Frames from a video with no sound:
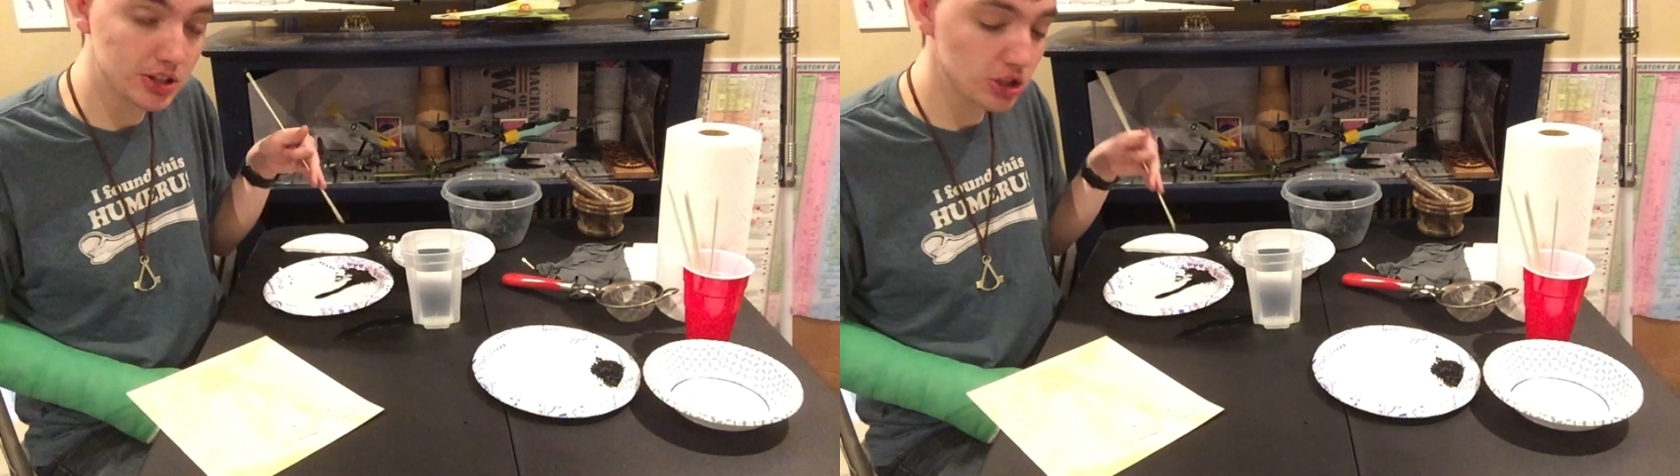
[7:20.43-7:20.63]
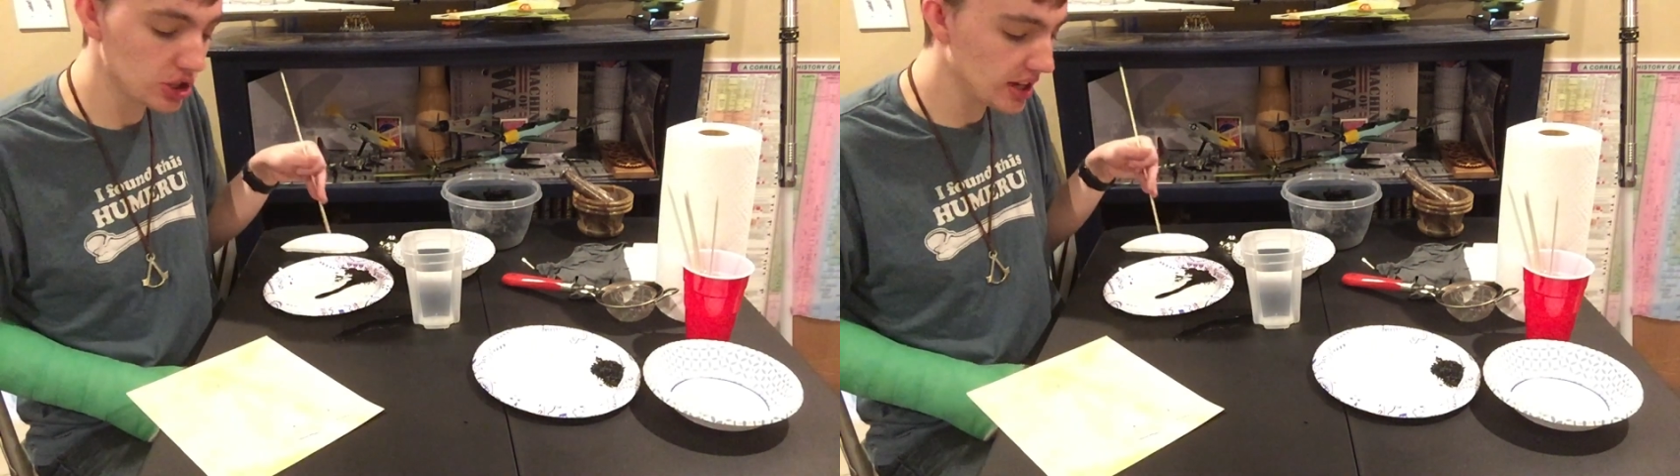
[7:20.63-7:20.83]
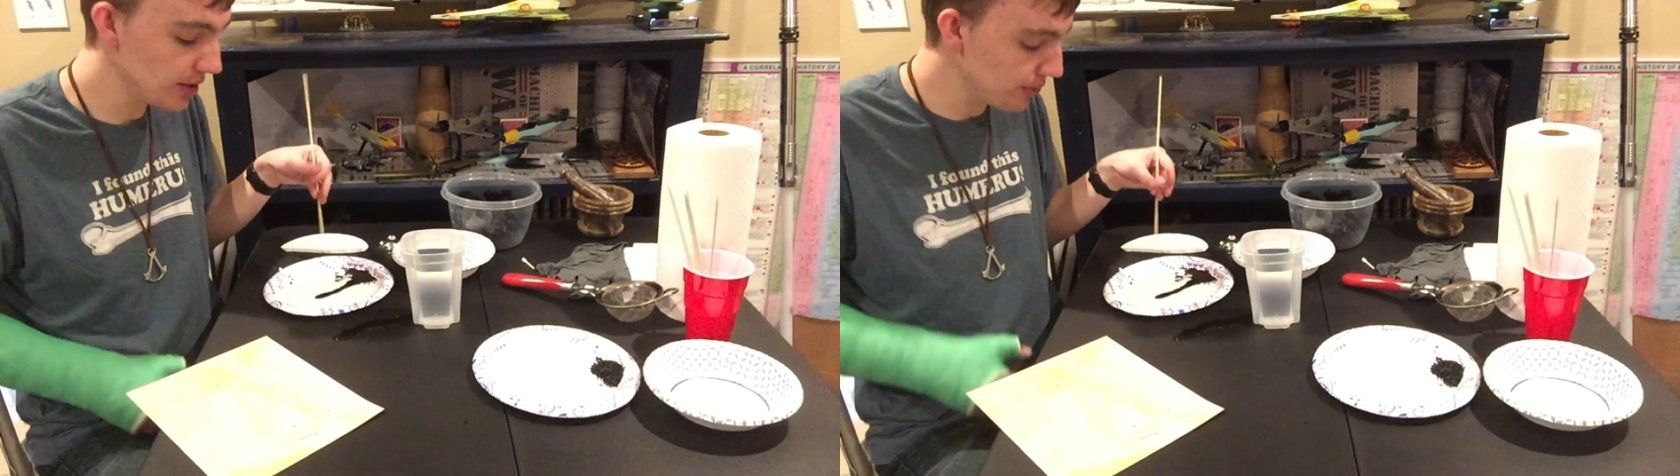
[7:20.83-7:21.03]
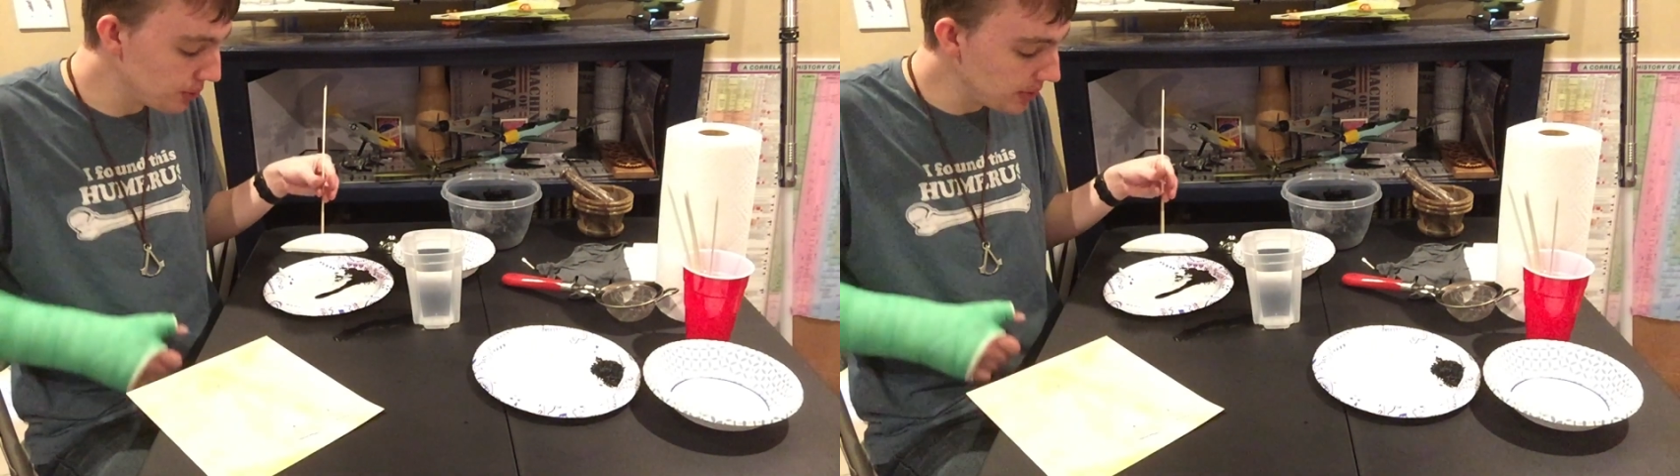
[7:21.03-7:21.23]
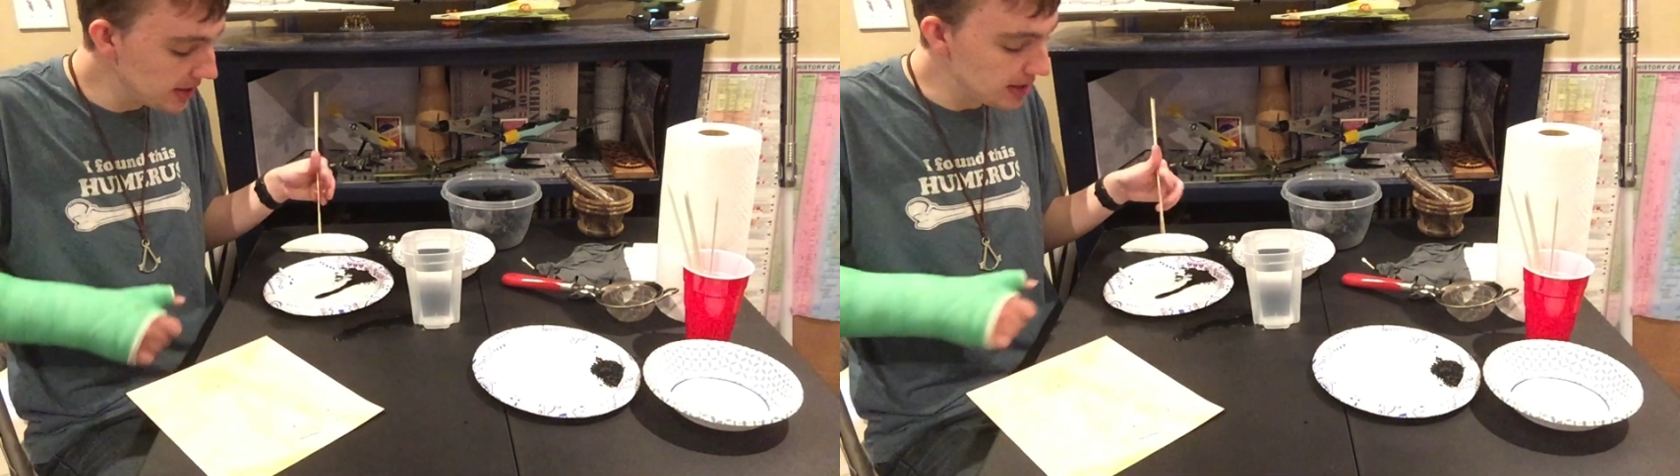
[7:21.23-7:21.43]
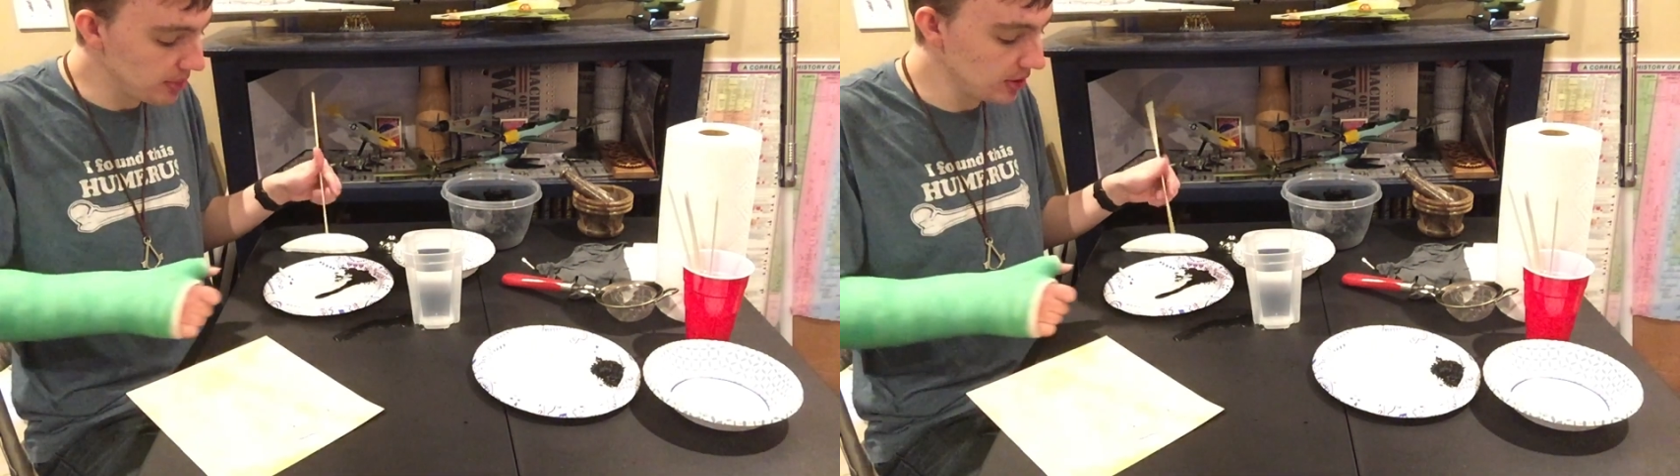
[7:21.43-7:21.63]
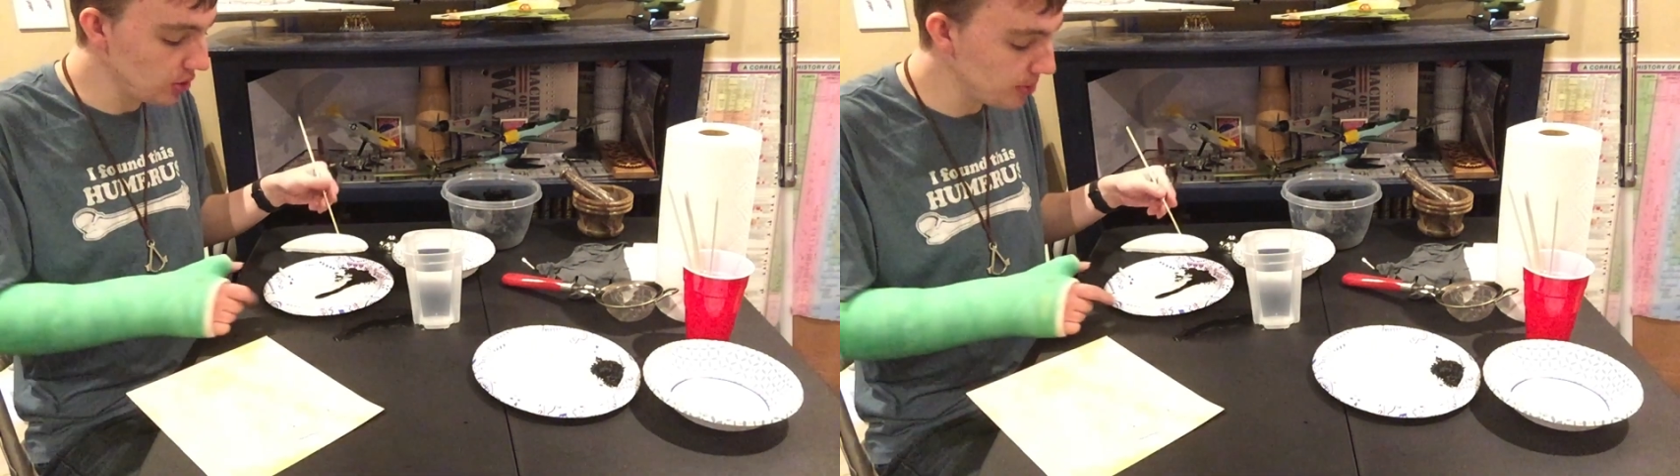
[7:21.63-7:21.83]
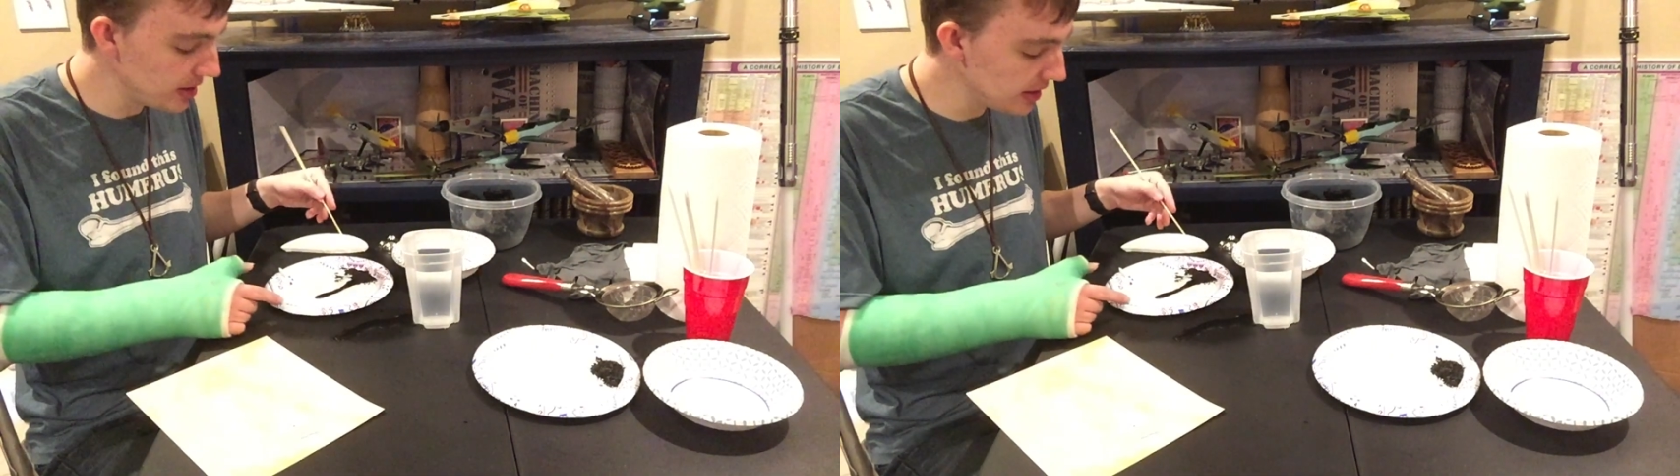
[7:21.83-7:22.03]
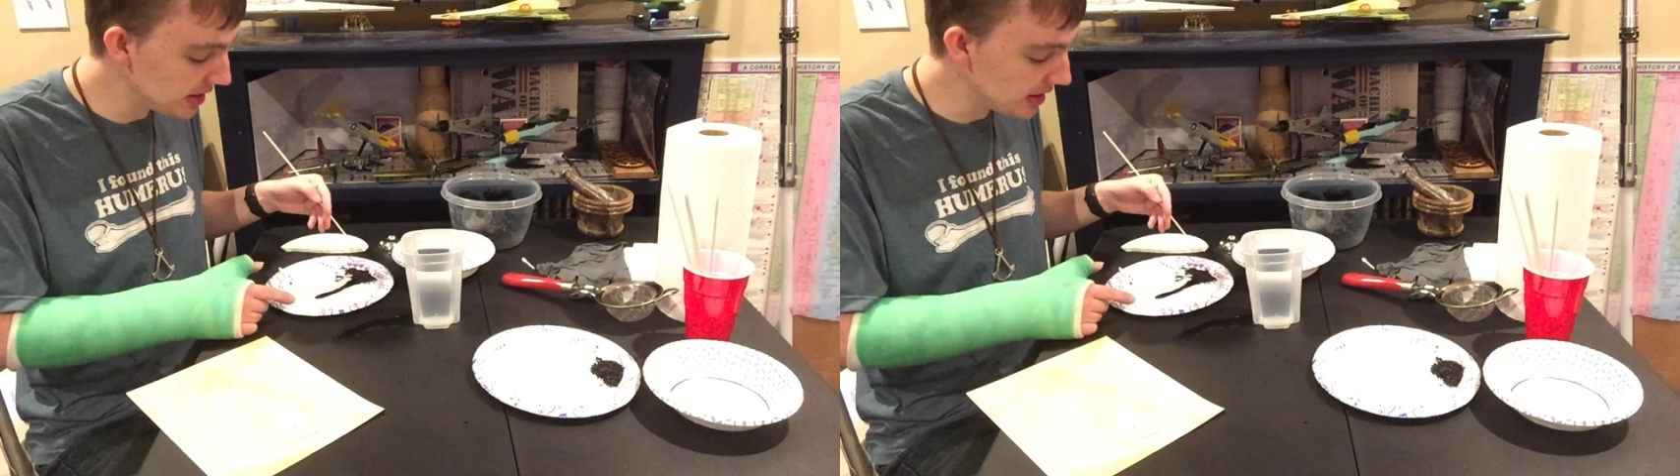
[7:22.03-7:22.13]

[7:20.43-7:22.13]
just kind of re-dip a little bit,